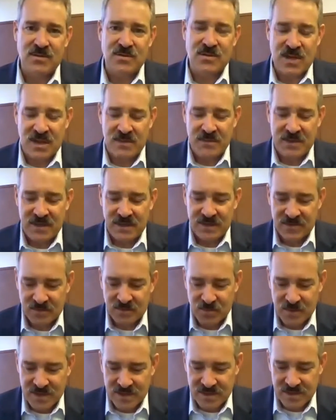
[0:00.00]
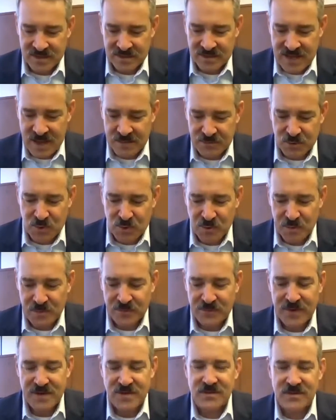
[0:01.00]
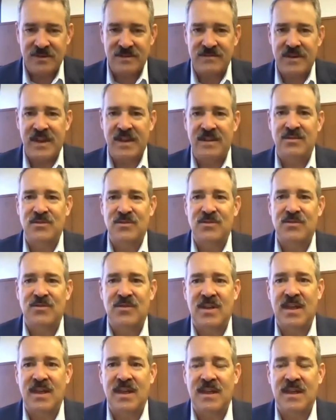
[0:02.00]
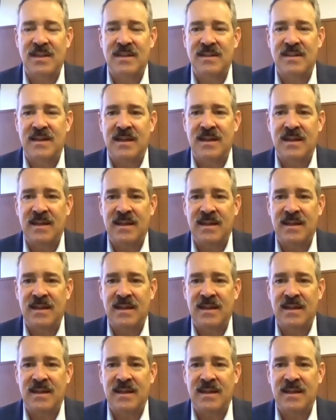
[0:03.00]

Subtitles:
Jamie is with Capcore Professional Advisors, and